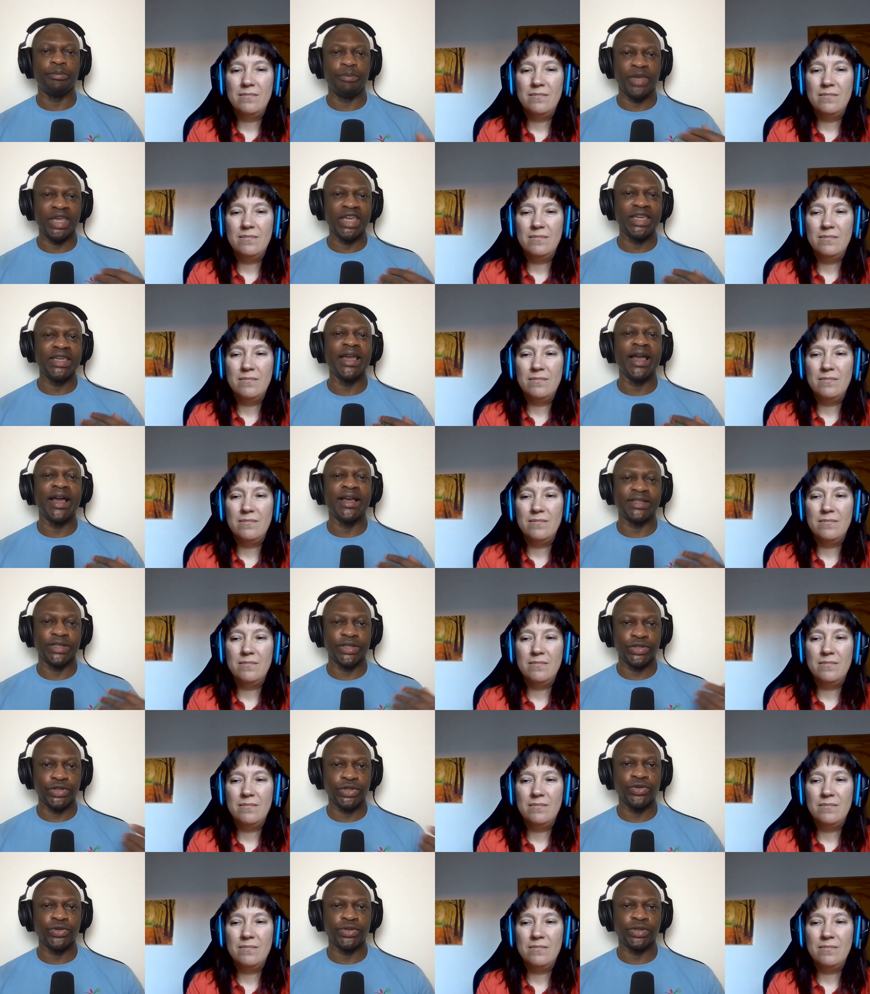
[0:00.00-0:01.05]
Speaker 1: me as a
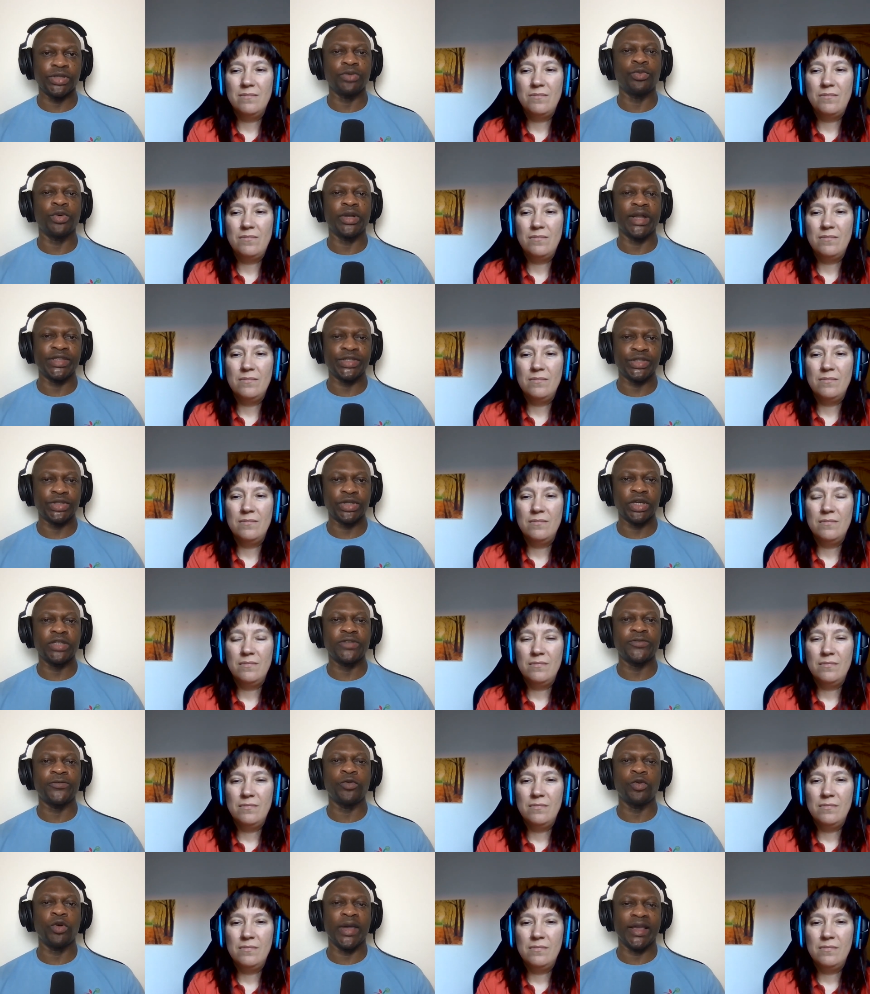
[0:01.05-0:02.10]
user when I search
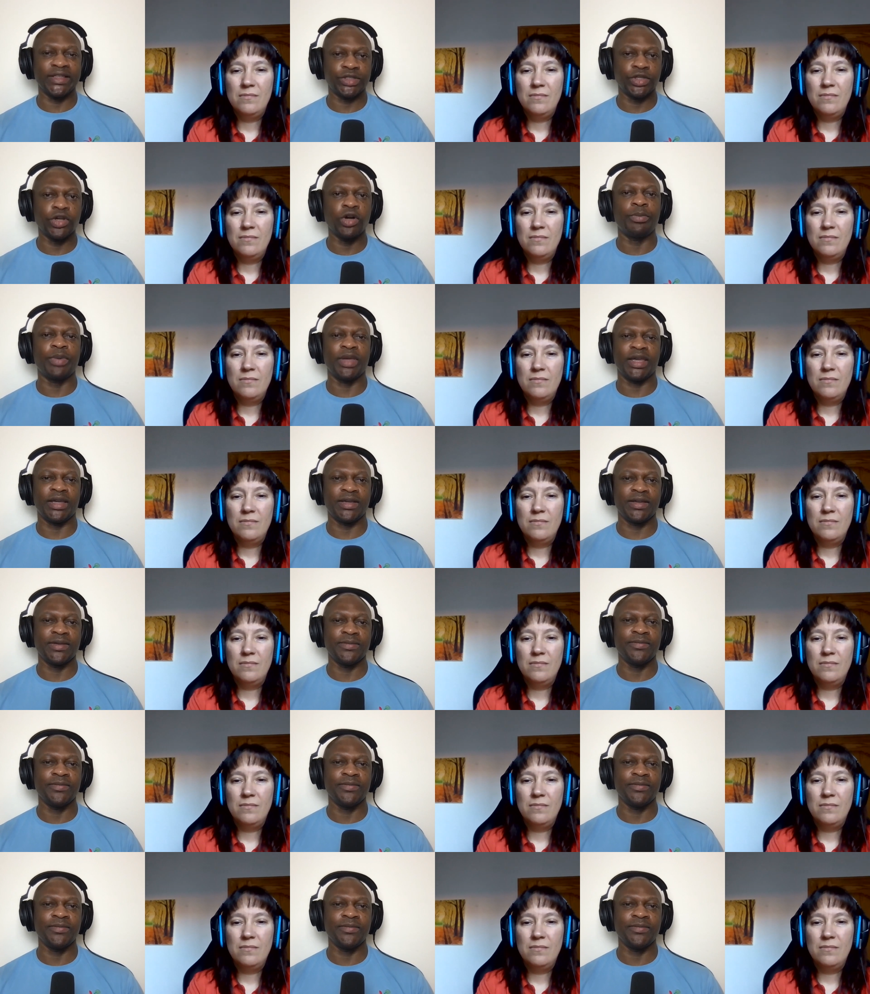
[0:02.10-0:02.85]
for a topic?